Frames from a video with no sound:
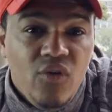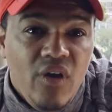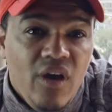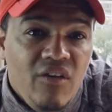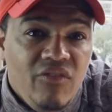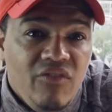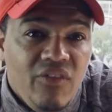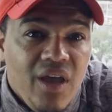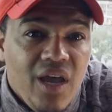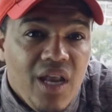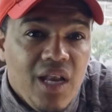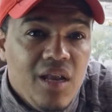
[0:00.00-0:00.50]
you
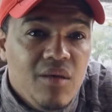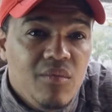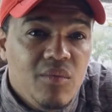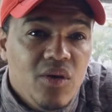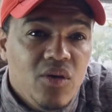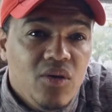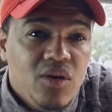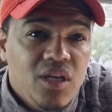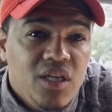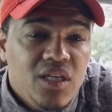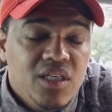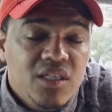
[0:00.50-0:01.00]
have
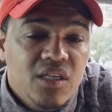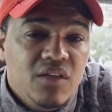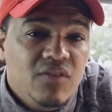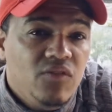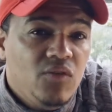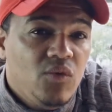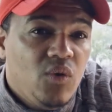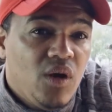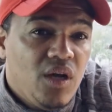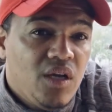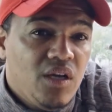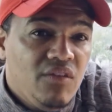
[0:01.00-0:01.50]
alimonies,
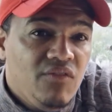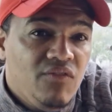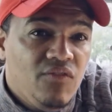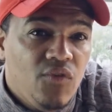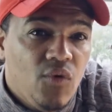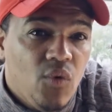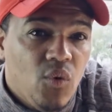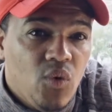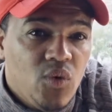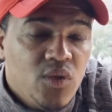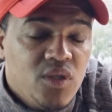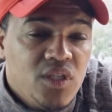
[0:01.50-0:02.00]
if you are
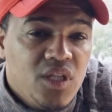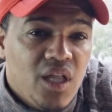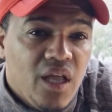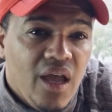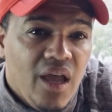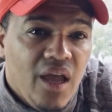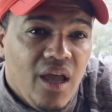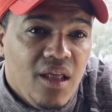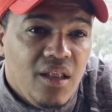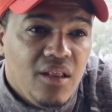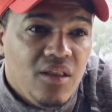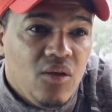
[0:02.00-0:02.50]
divorced
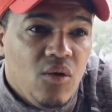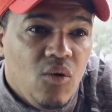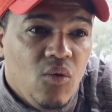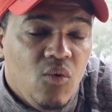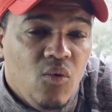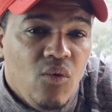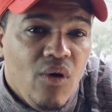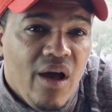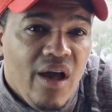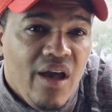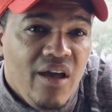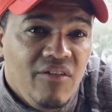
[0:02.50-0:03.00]
and your
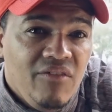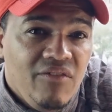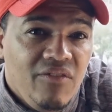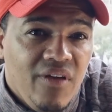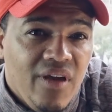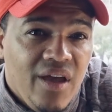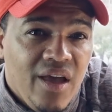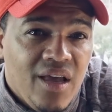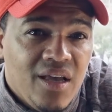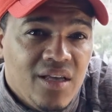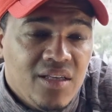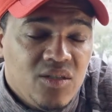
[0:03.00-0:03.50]
wife
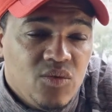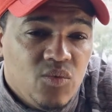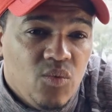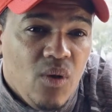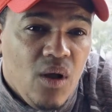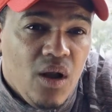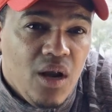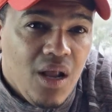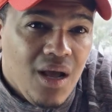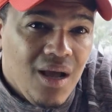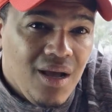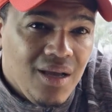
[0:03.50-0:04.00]
has
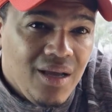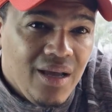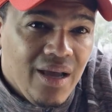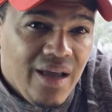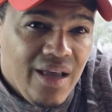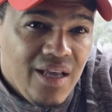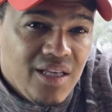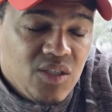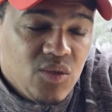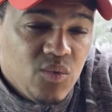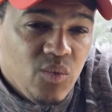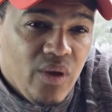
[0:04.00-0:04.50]
won a
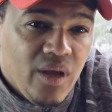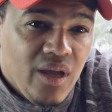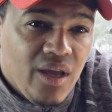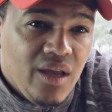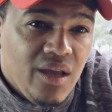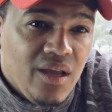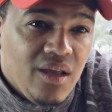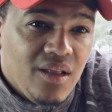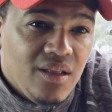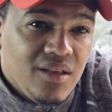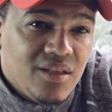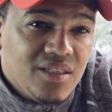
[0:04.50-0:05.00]
case
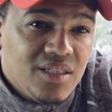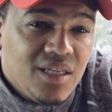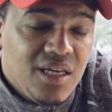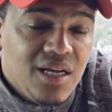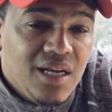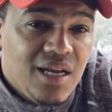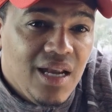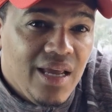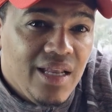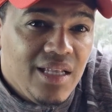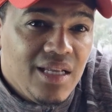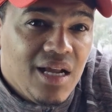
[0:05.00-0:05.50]
where she
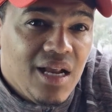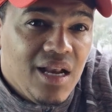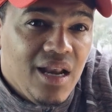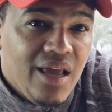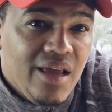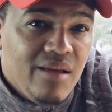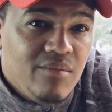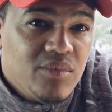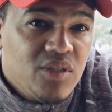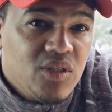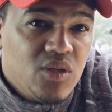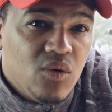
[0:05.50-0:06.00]
laid
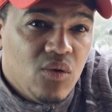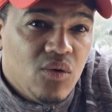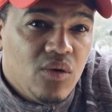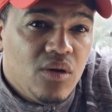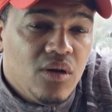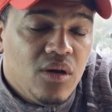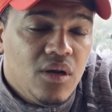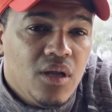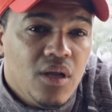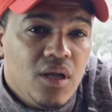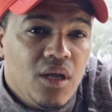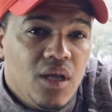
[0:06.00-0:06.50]
claims on,